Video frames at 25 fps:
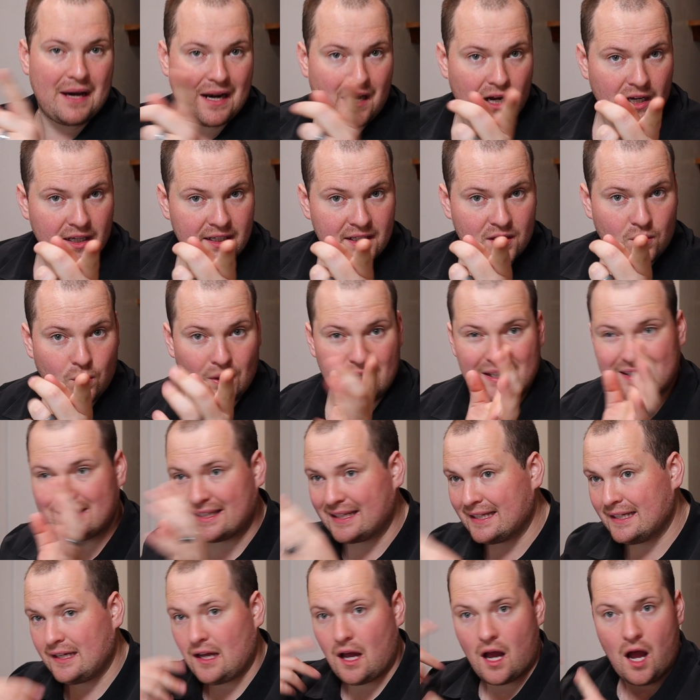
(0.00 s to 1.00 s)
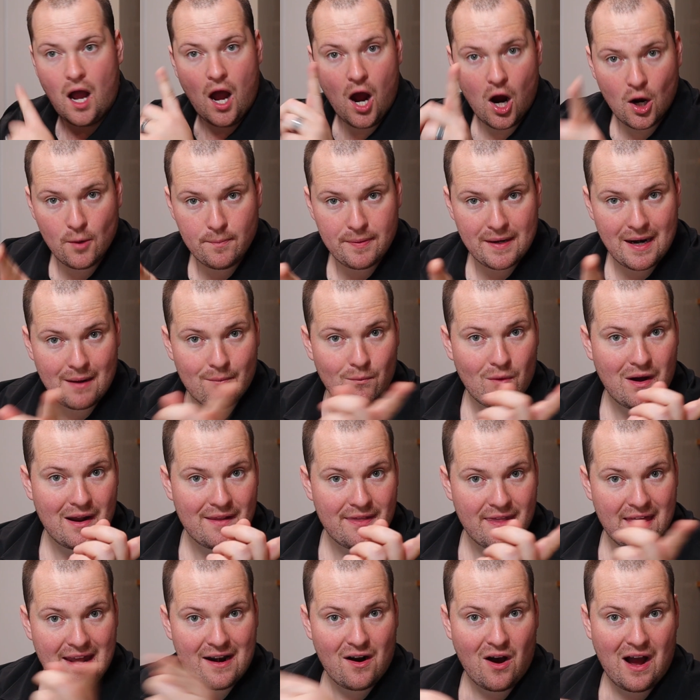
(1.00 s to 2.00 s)
But I'm gonna quickly open up
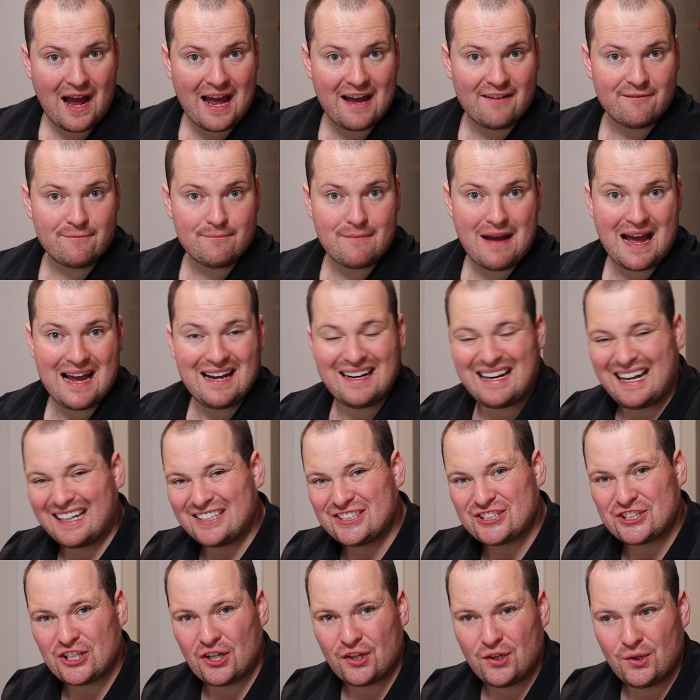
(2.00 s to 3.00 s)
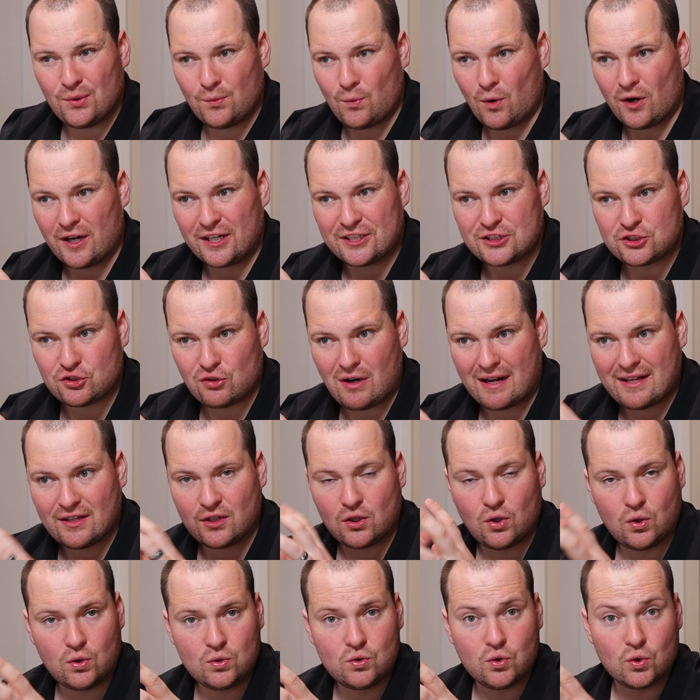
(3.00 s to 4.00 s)
one that I have made and show you what a tray
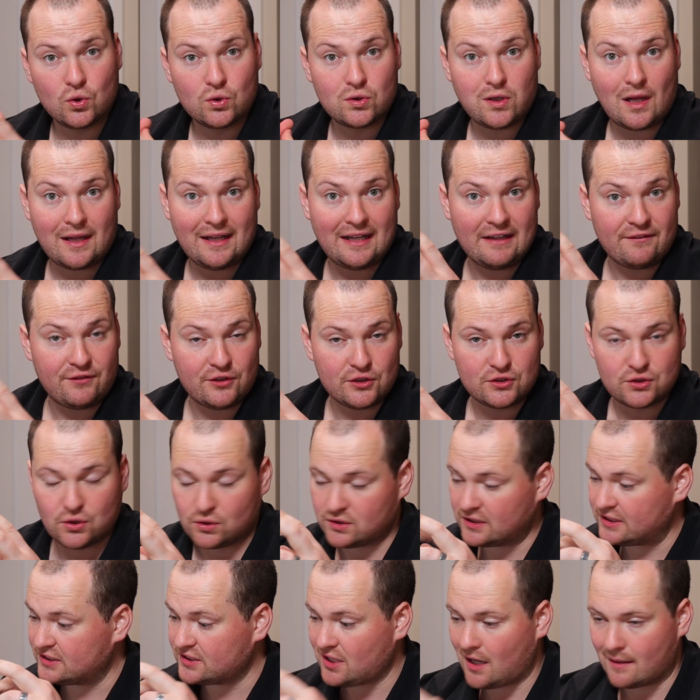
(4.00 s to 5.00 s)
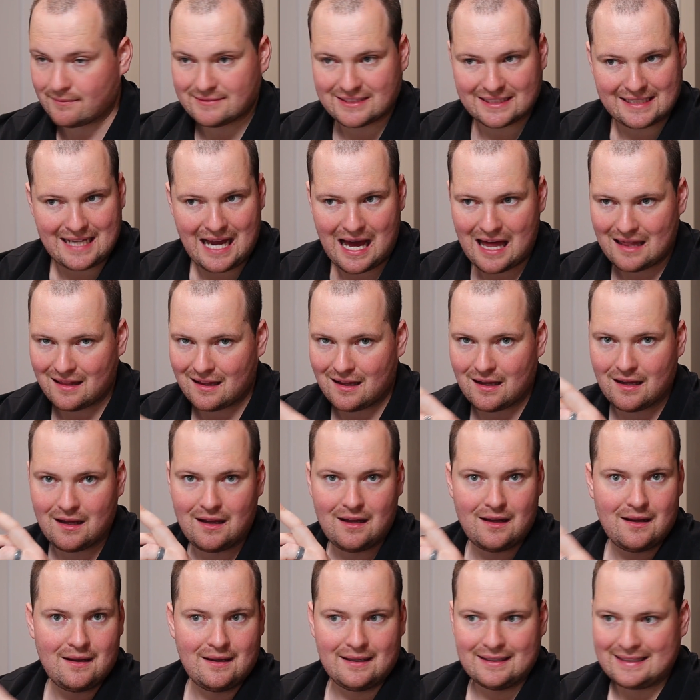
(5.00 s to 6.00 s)
could look like if you took the time to
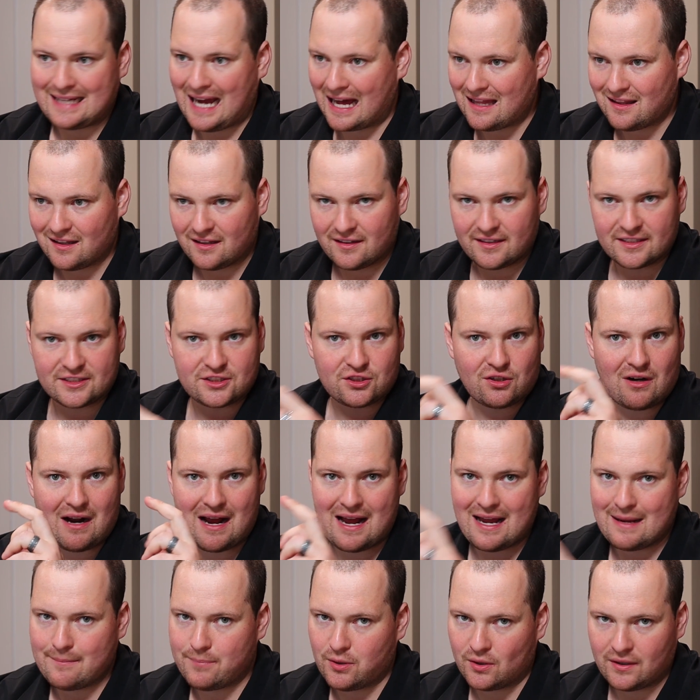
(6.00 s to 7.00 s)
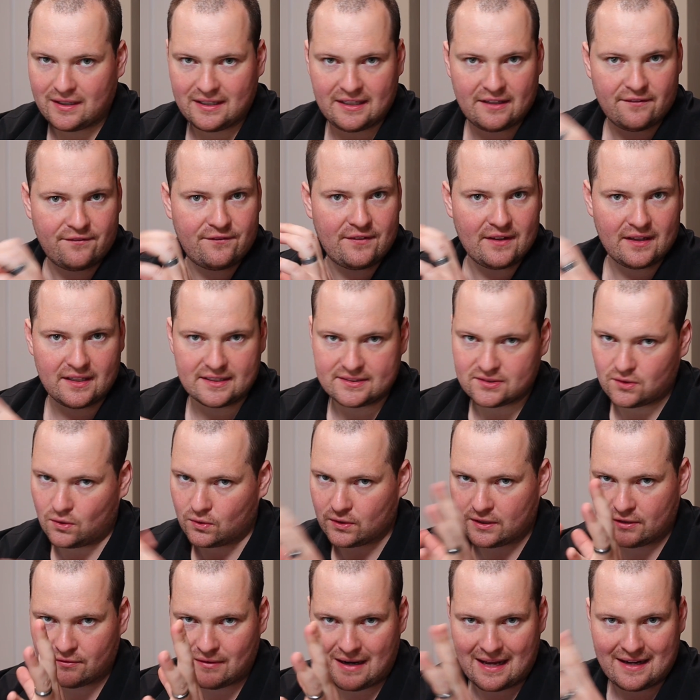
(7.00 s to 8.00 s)
color the tray, put in your fillets,
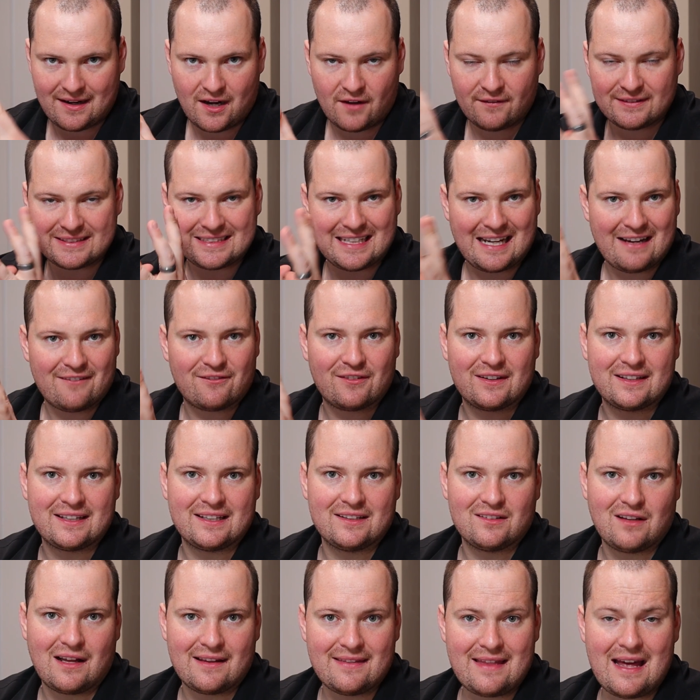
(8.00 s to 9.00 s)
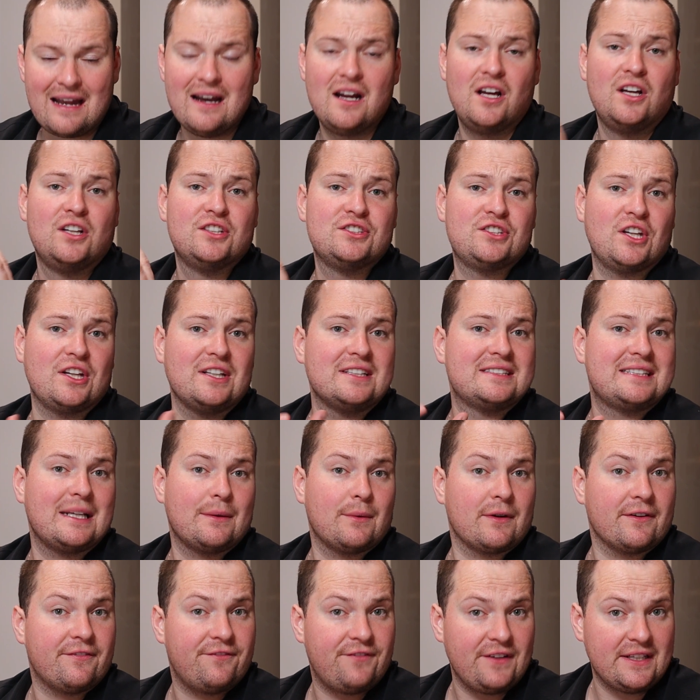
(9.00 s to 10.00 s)
all your roundovers, everything like that, so you can
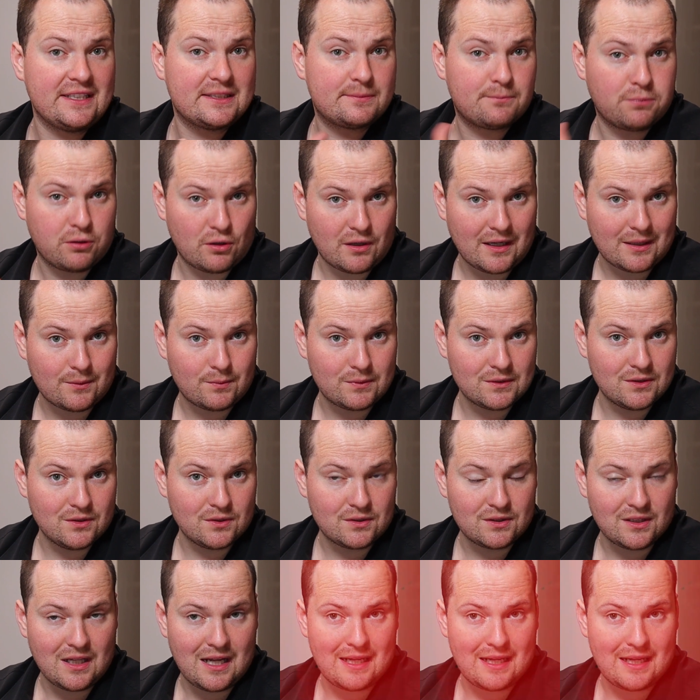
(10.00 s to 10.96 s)
see what a finished product would look